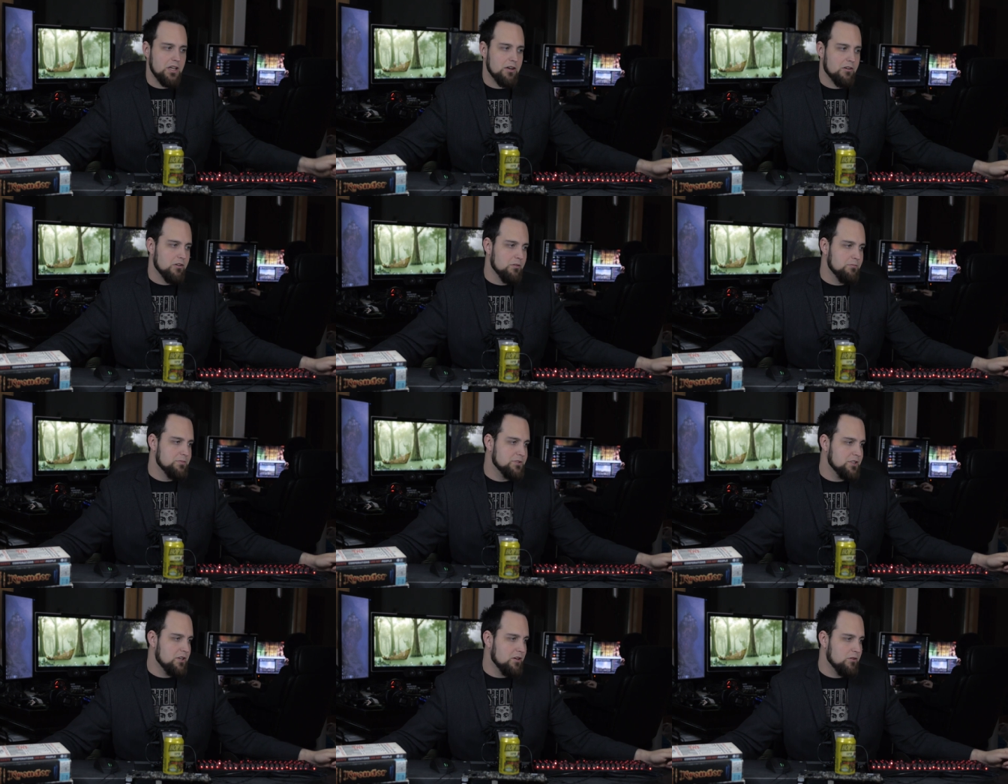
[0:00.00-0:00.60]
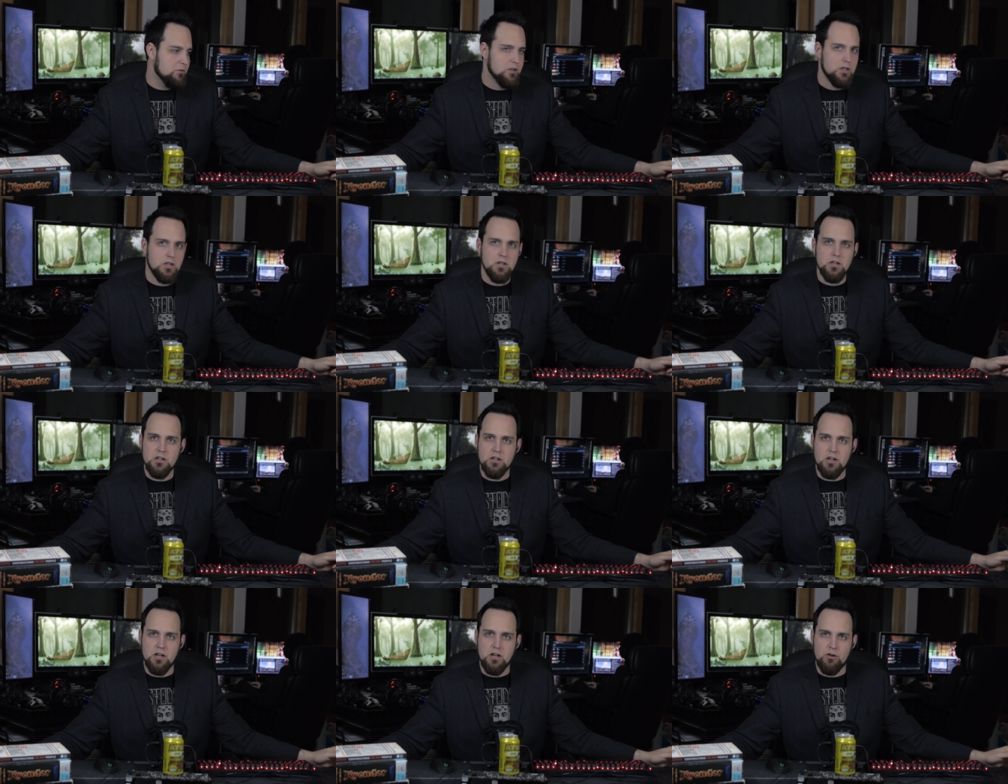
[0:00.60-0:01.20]
Media Group, so
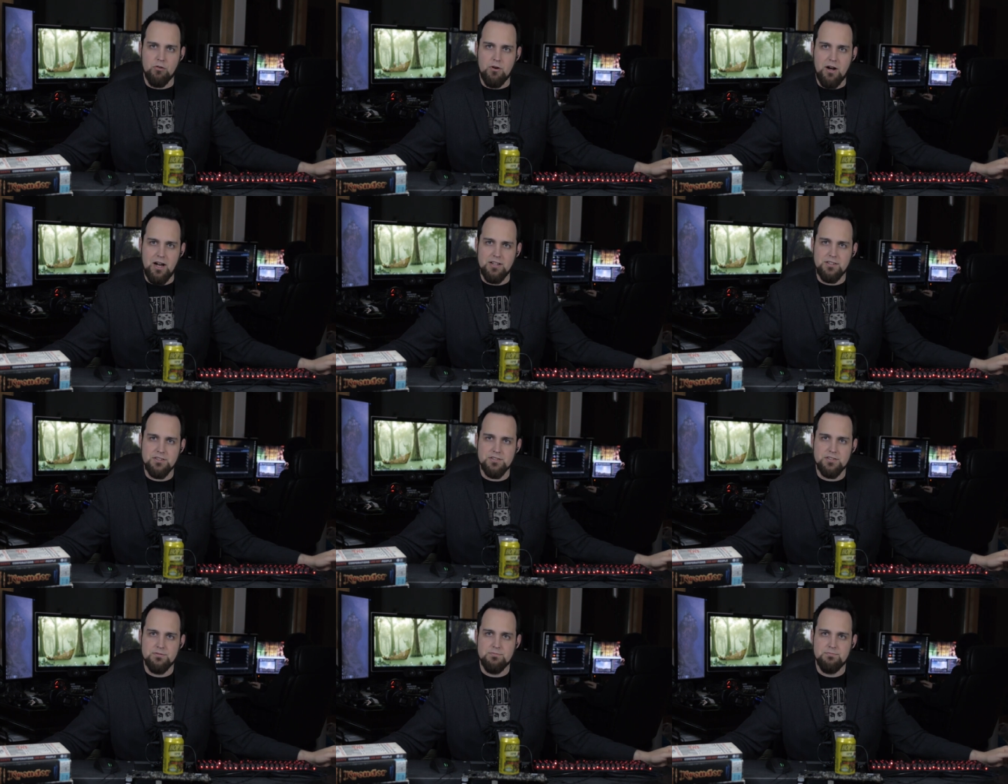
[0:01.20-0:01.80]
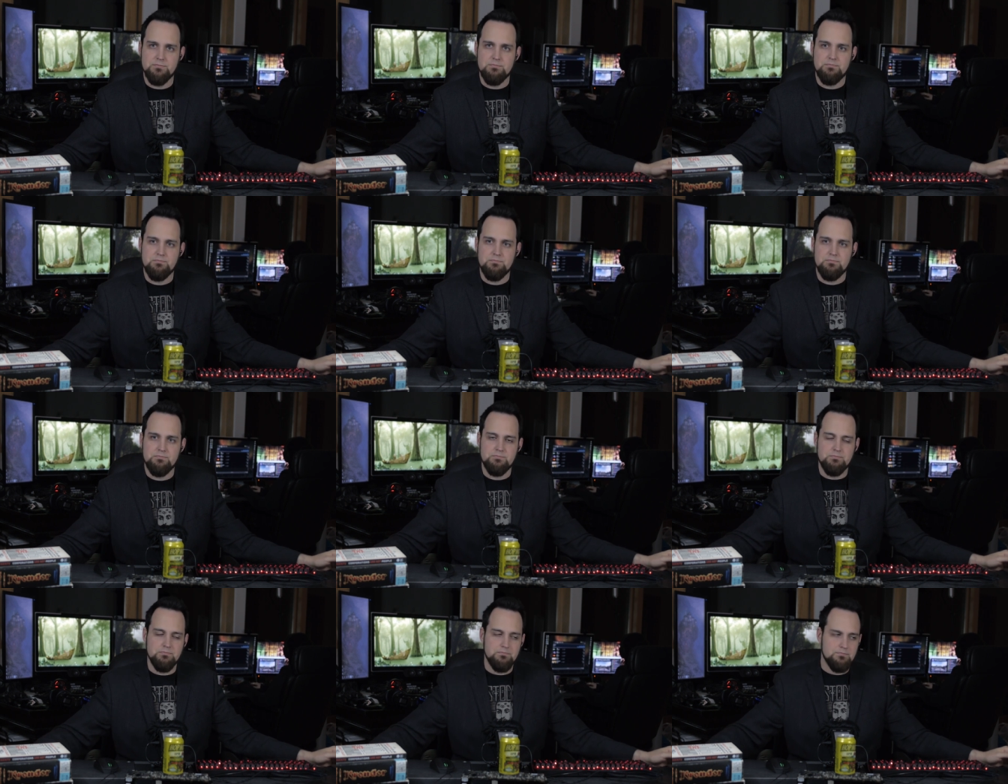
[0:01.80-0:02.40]
congrats.
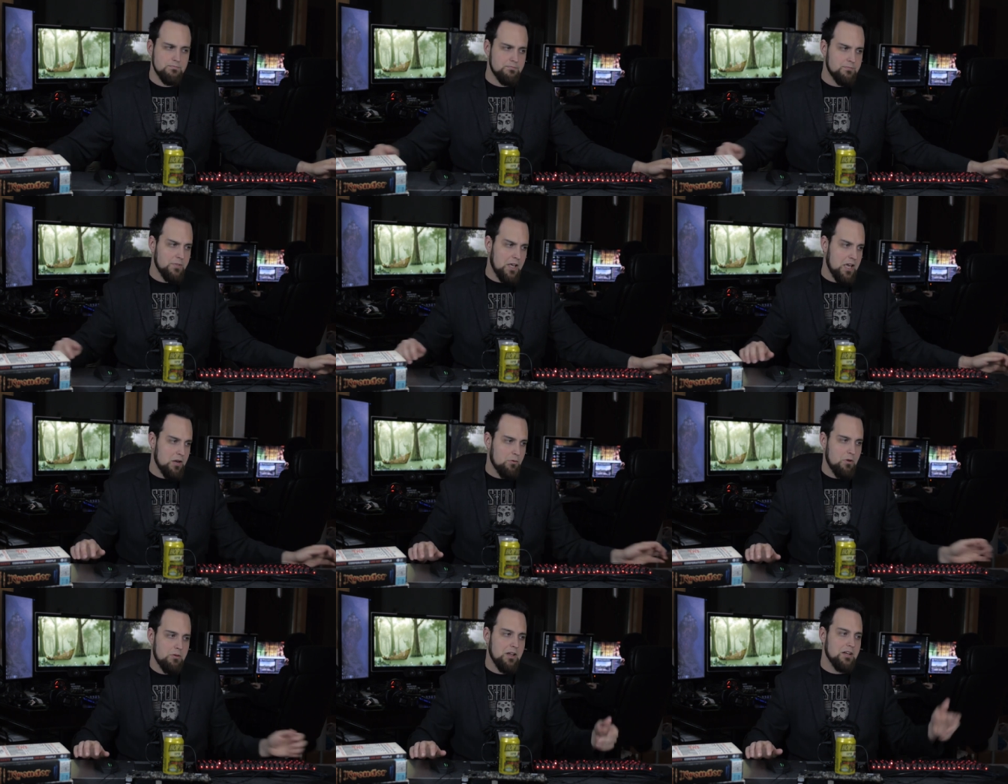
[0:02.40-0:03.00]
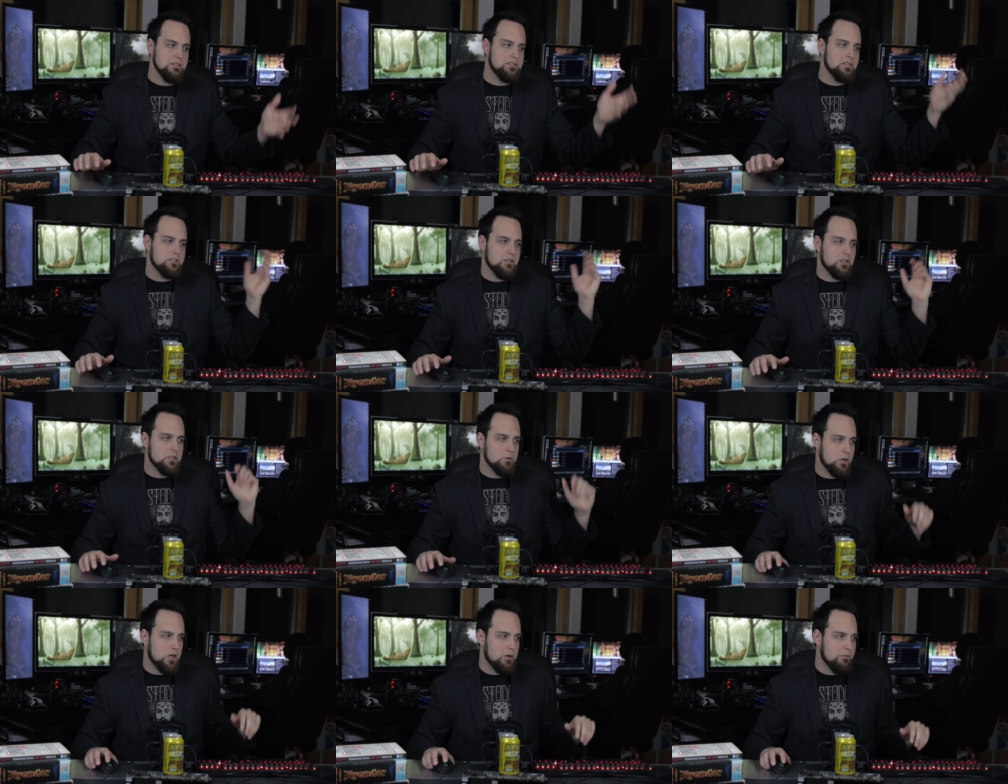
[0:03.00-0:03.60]
And we announced
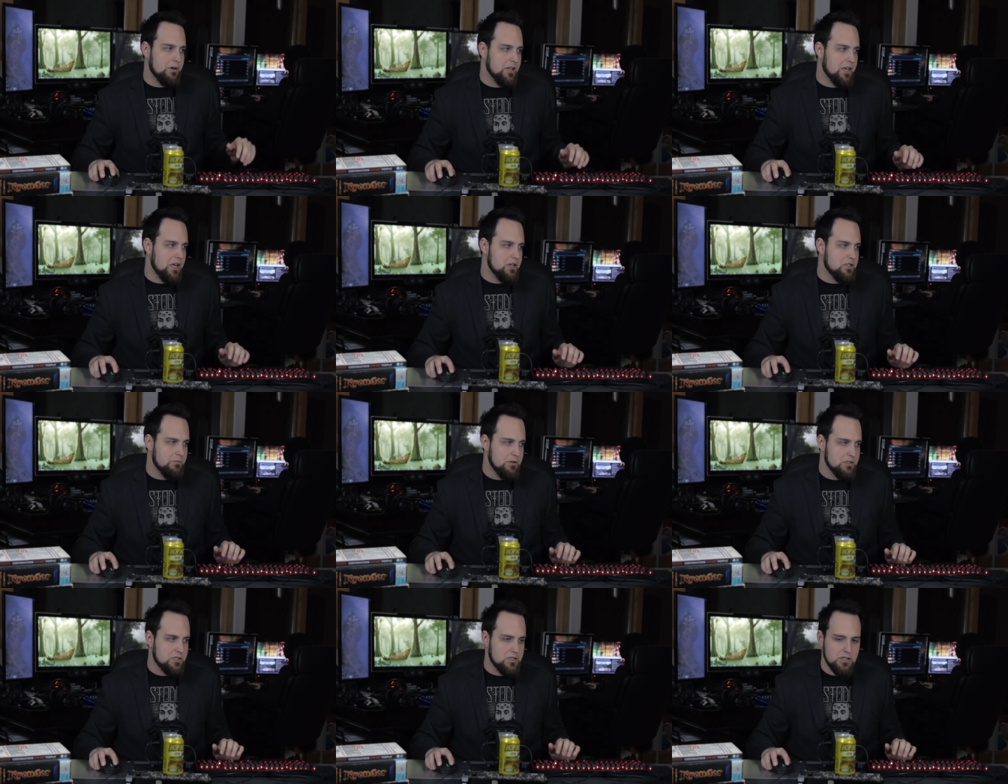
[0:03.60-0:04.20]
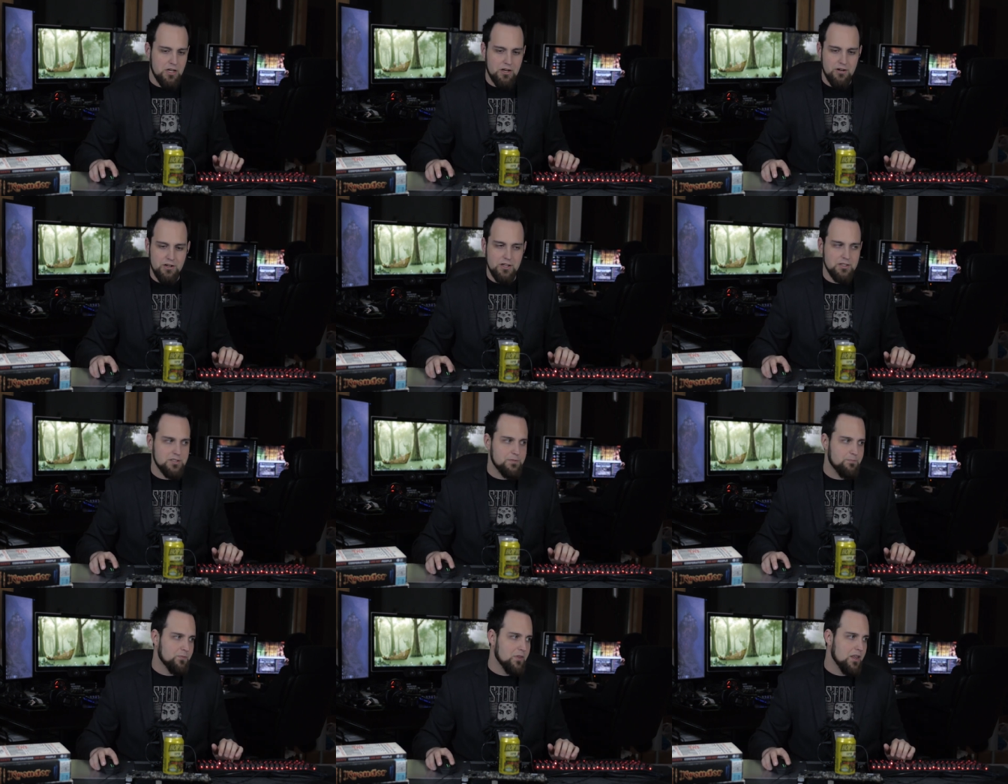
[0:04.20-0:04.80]
this on Twitter, but in case you missed it, there it
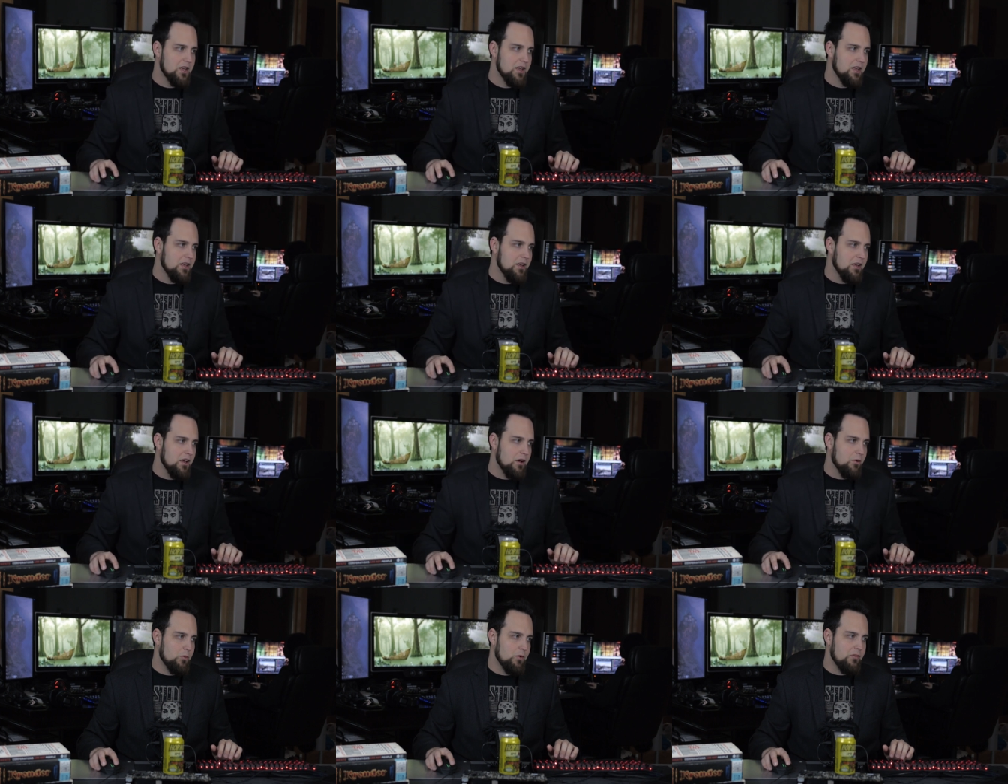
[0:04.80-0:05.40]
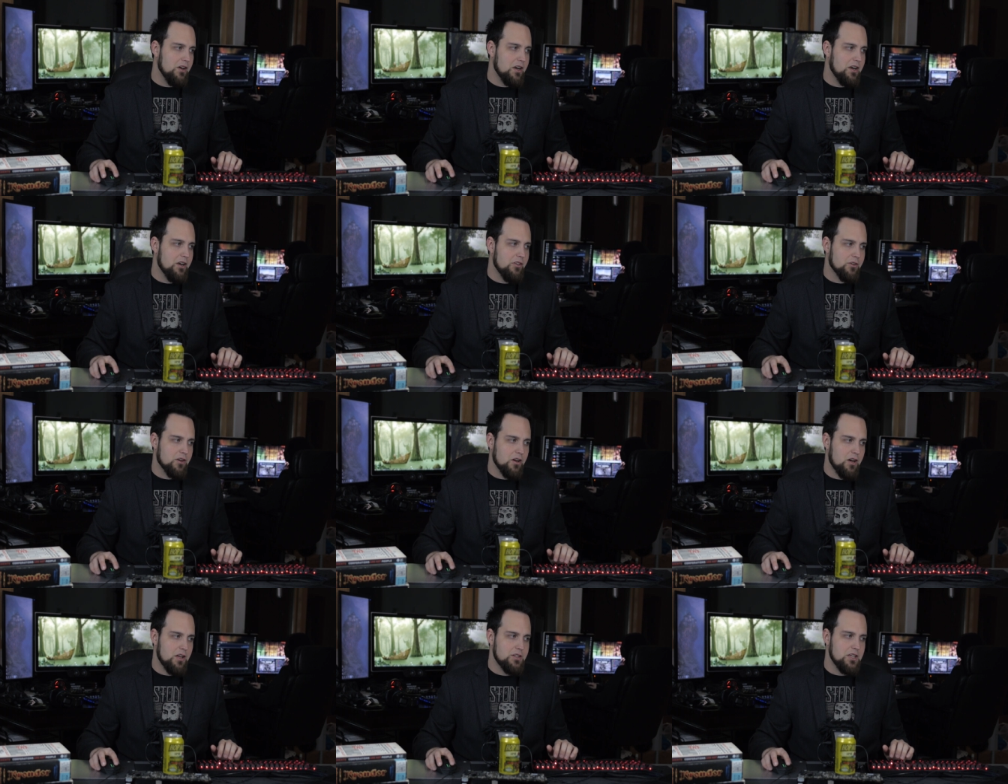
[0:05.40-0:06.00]
is. We've got
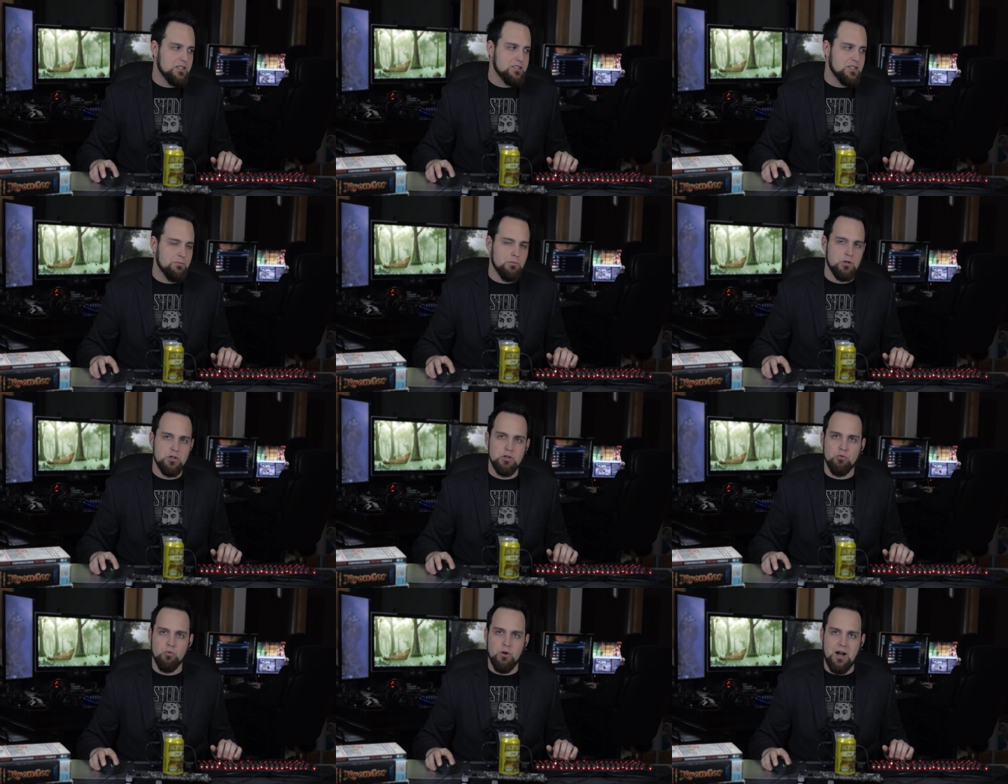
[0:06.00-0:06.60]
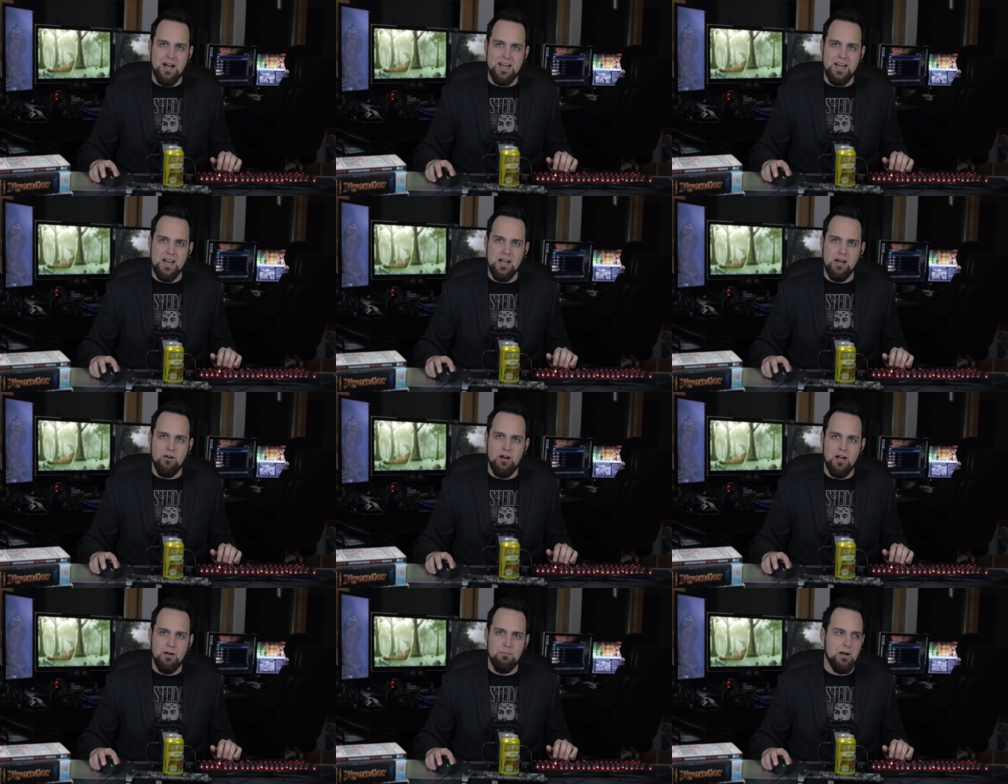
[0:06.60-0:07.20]
another contest that I'm going to do right
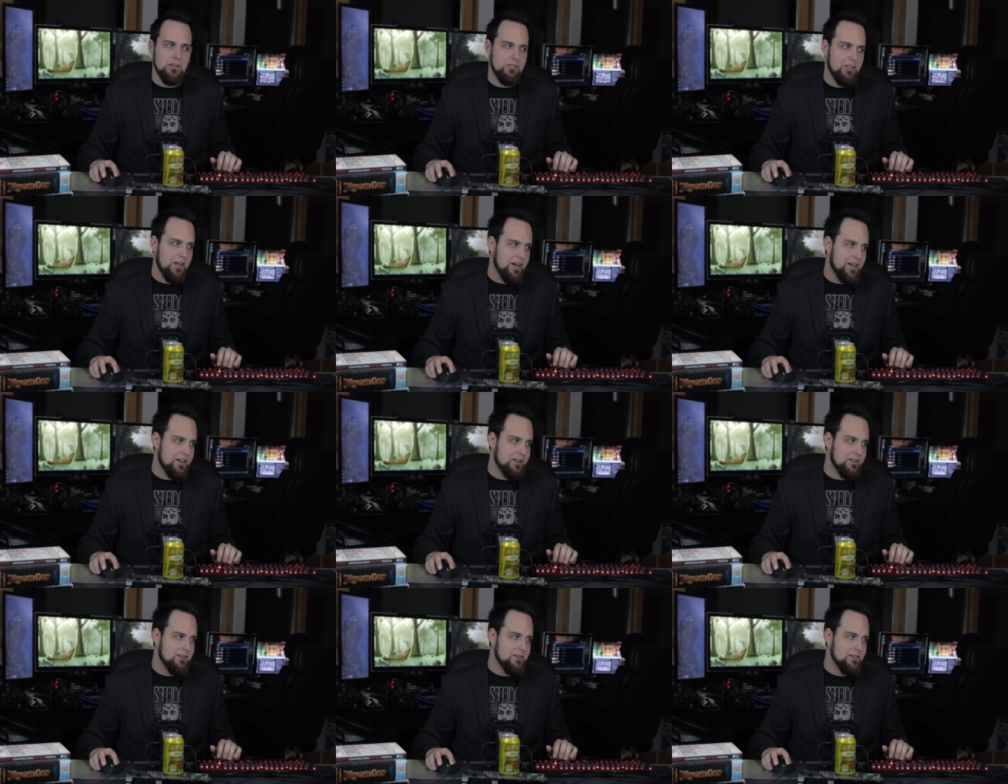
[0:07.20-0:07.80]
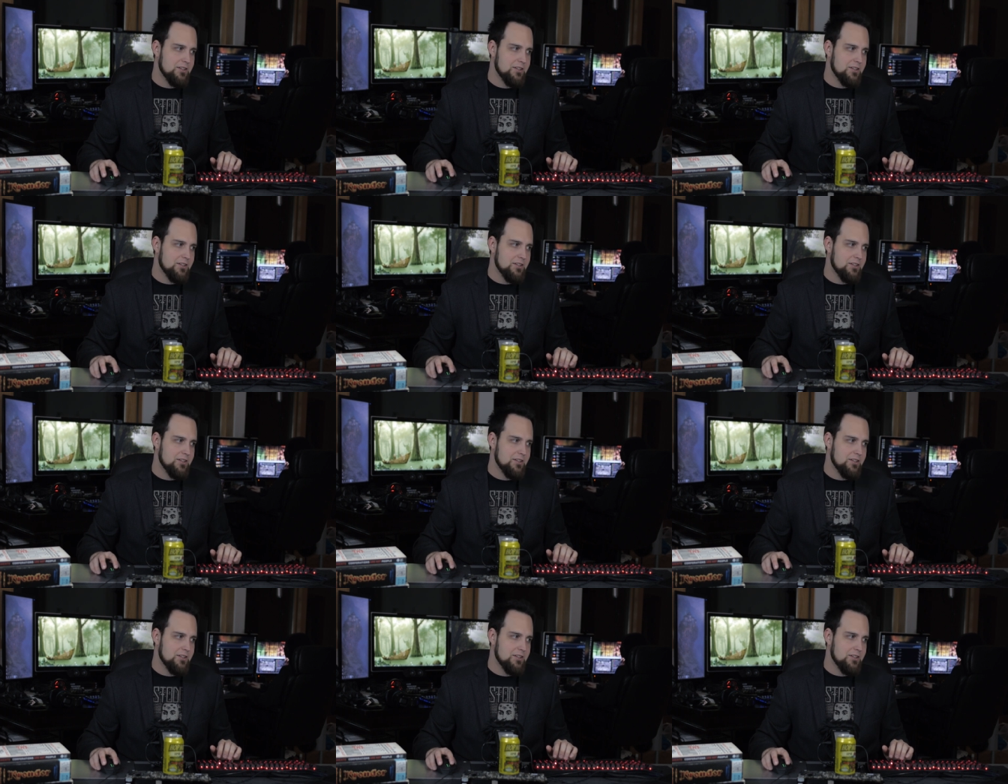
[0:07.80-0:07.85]
now. How about that?